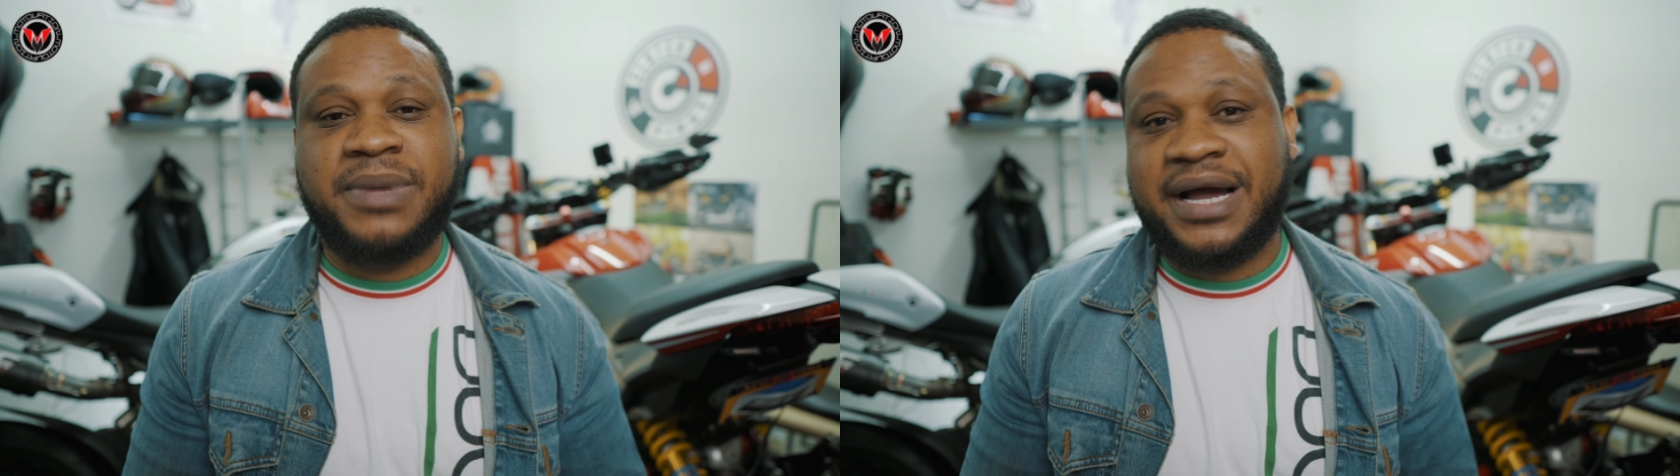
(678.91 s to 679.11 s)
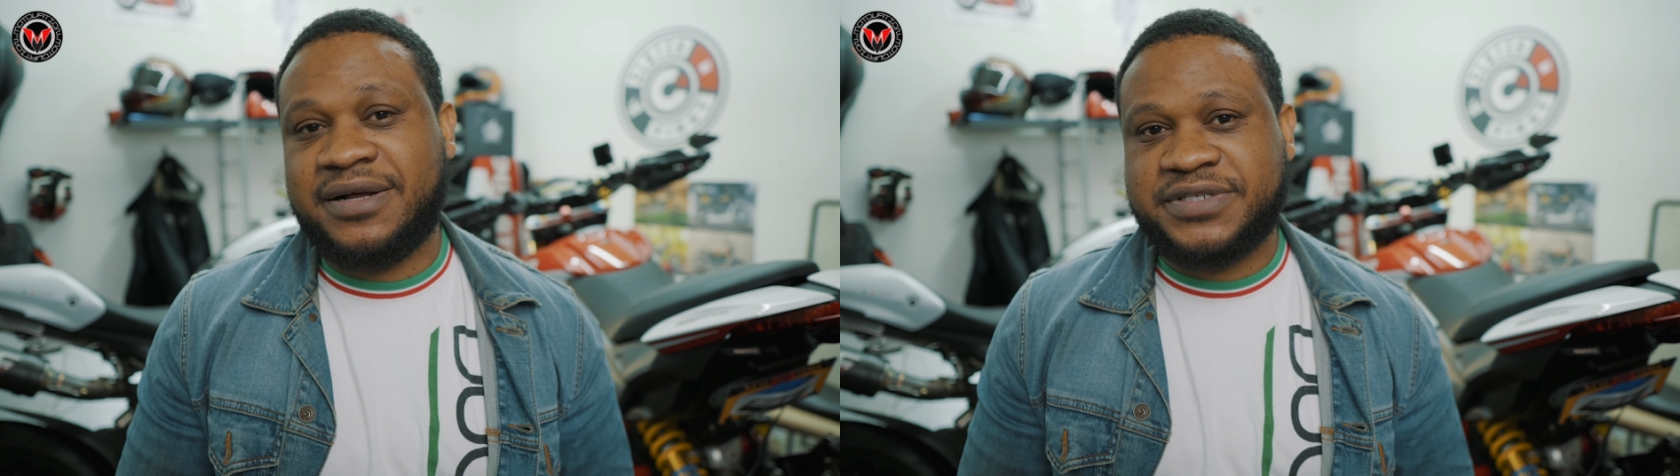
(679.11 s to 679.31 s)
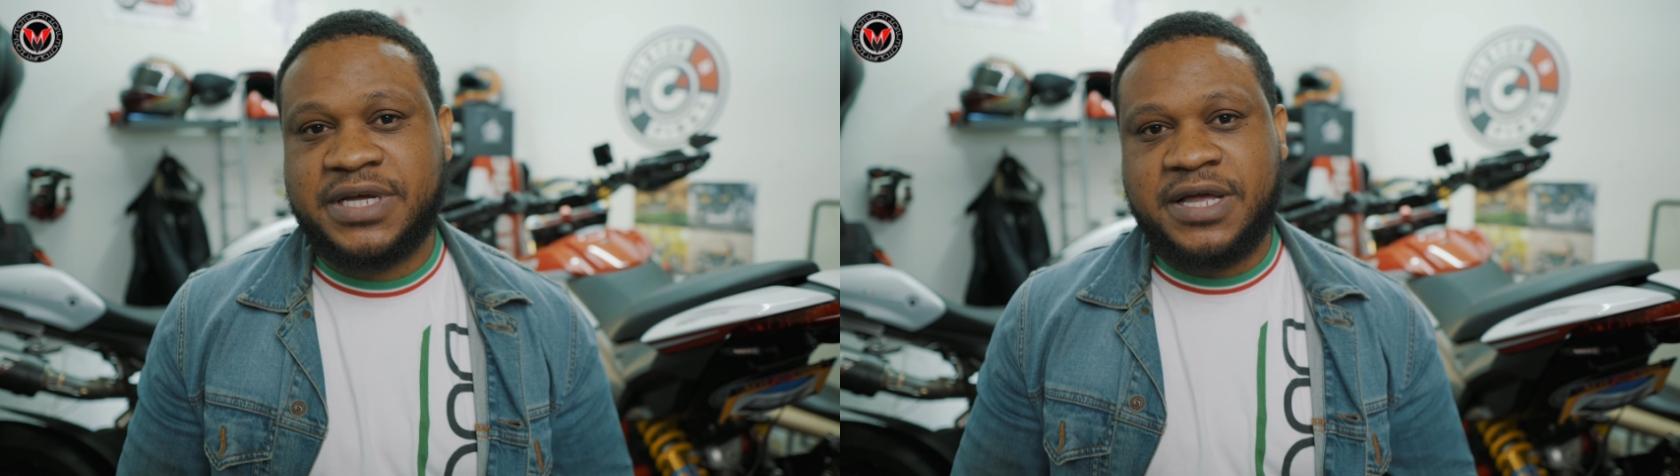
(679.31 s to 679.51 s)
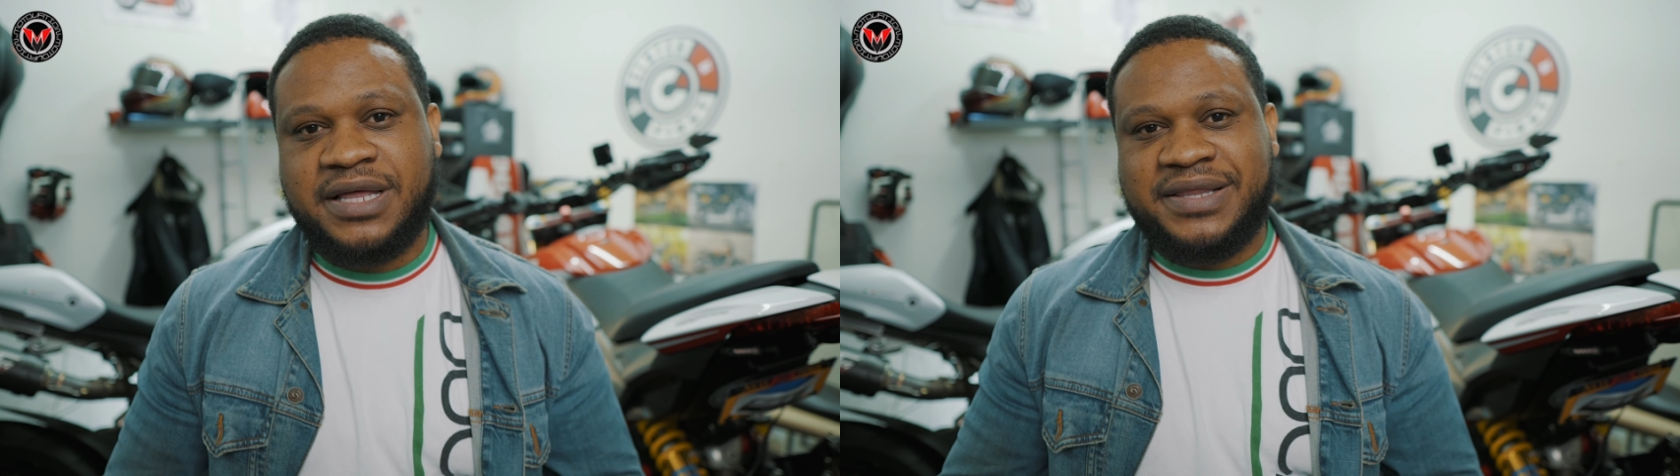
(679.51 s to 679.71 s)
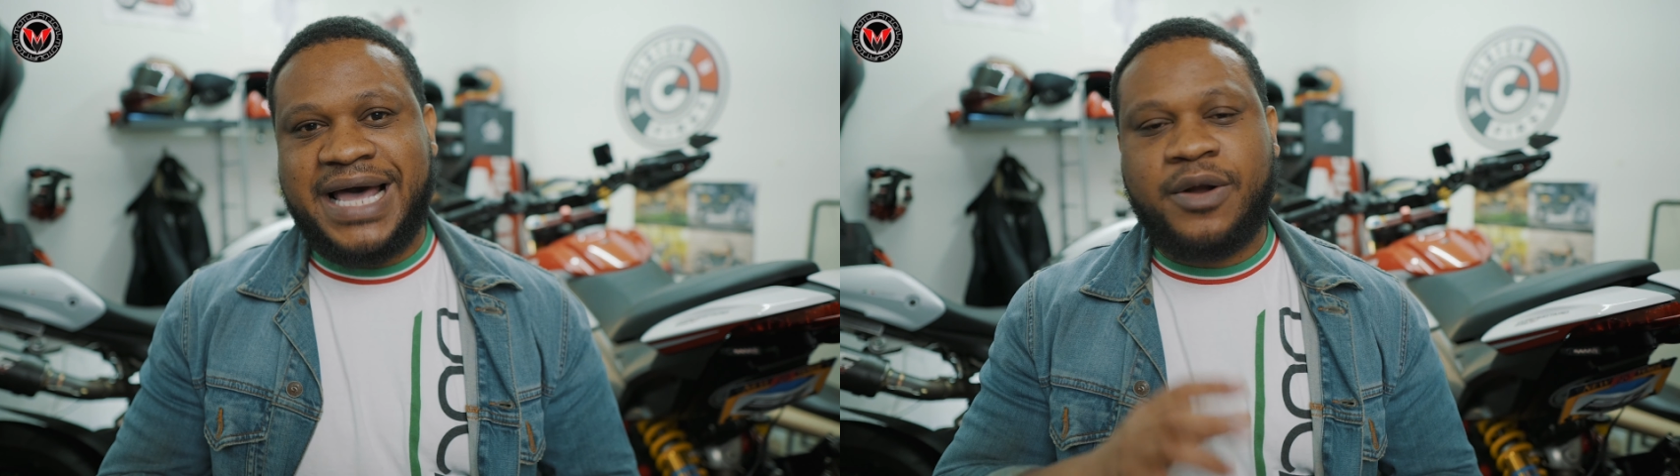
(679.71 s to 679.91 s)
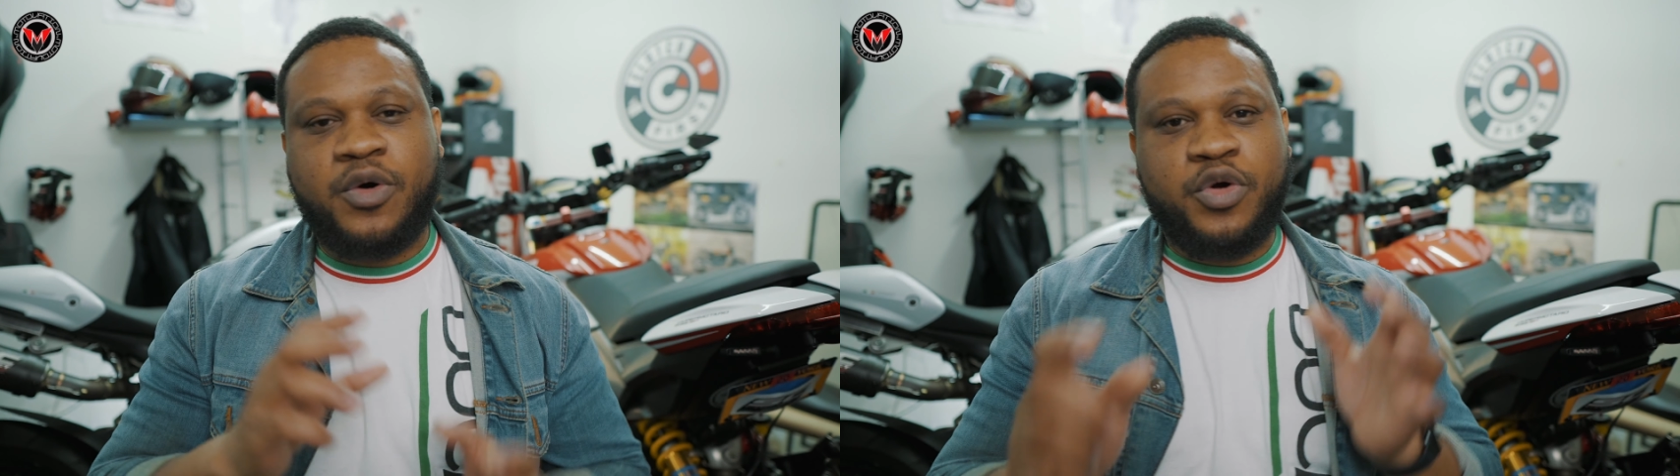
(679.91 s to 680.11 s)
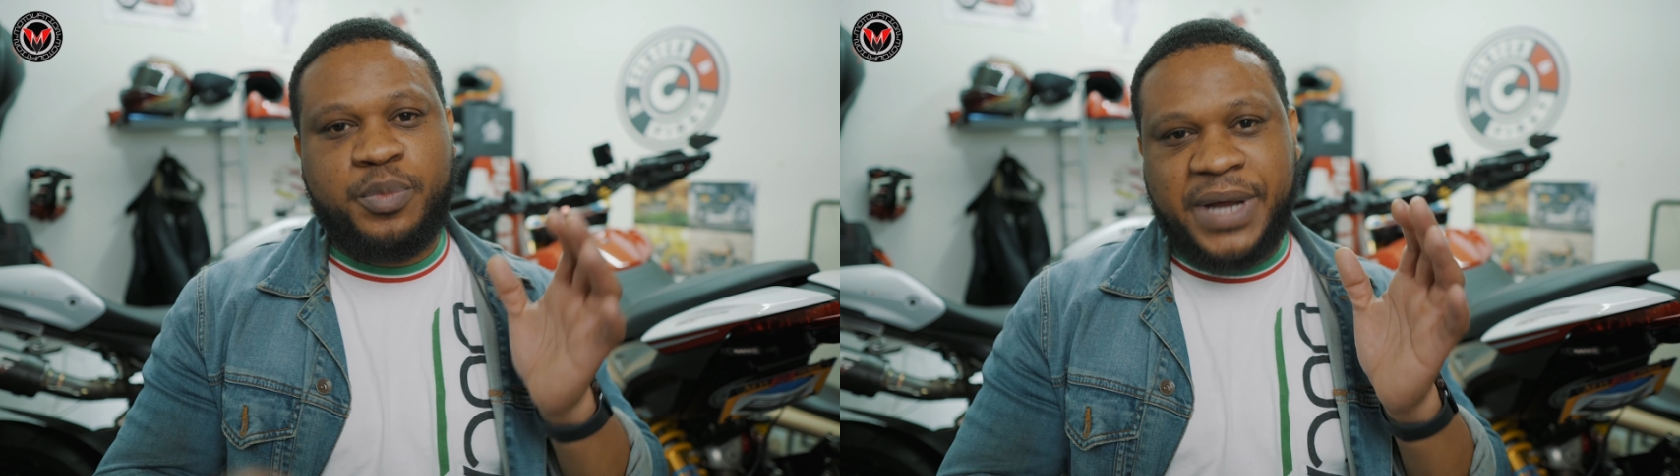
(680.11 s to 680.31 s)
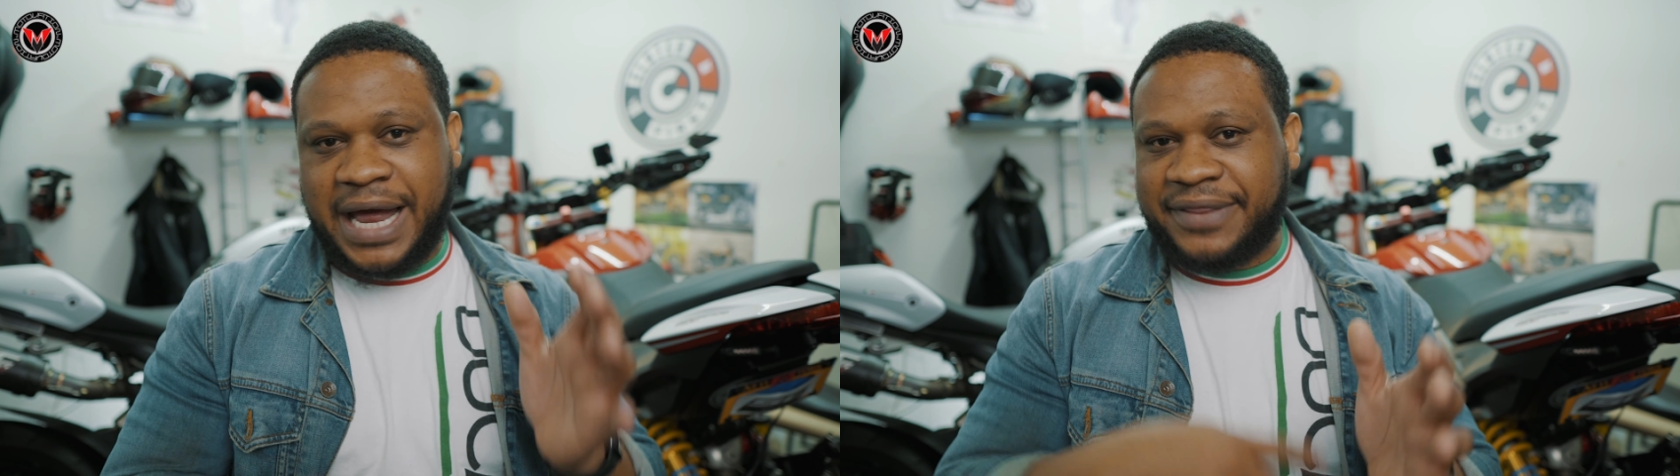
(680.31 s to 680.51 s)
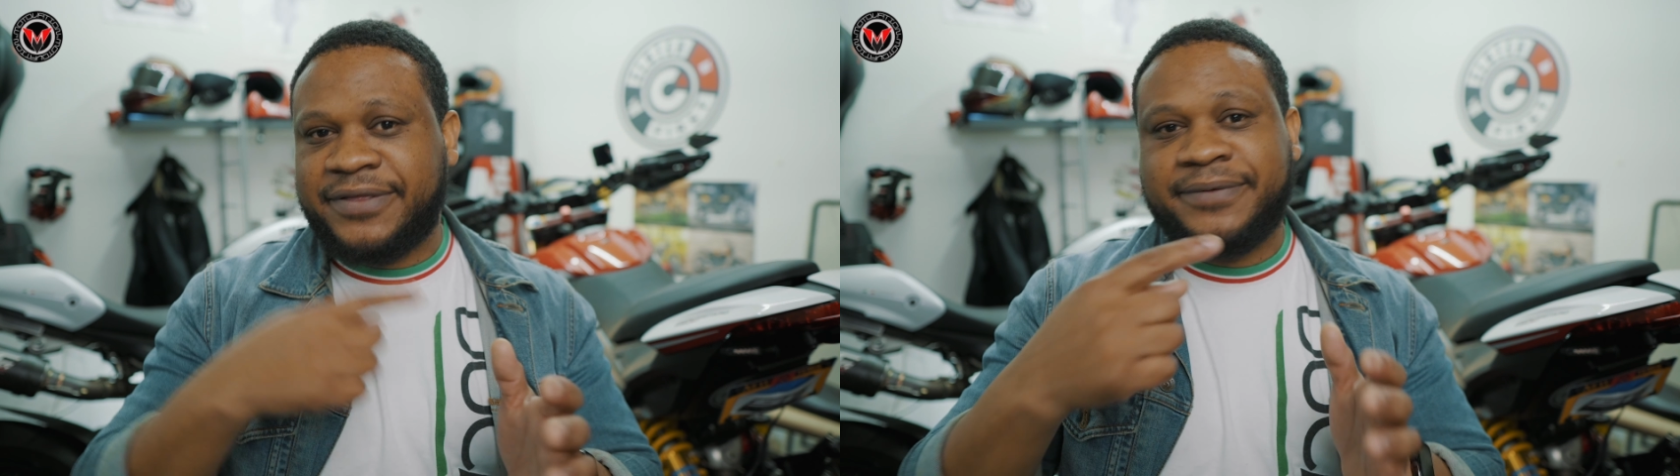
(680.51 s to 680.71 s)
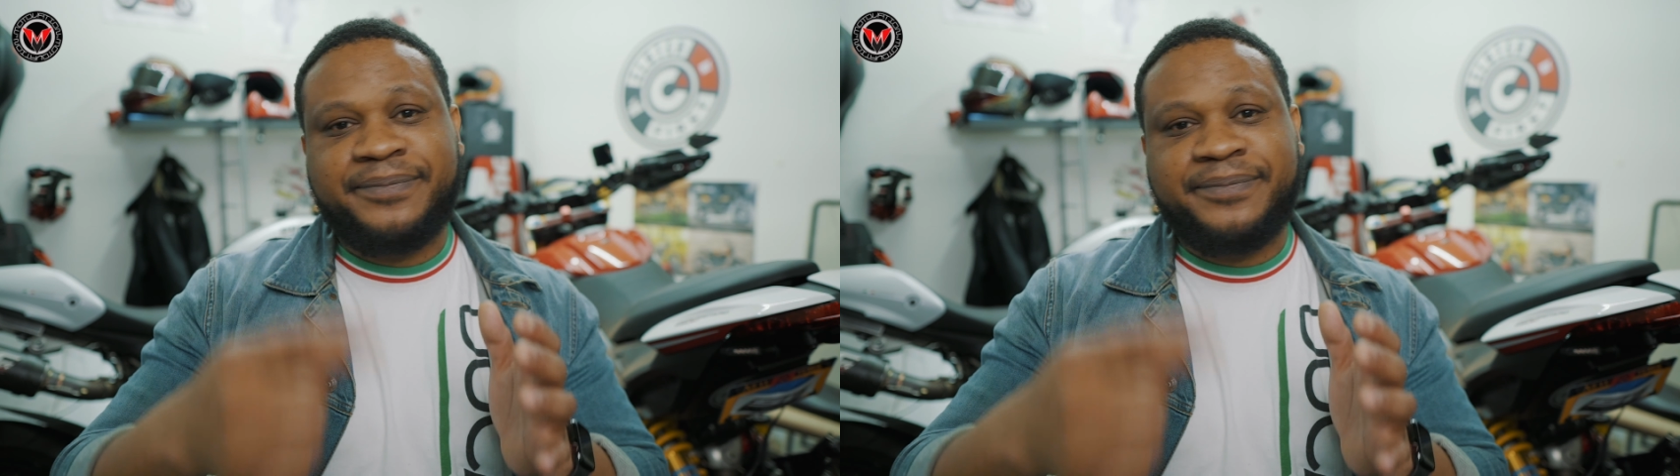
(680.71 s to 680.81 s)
miles, that oil bath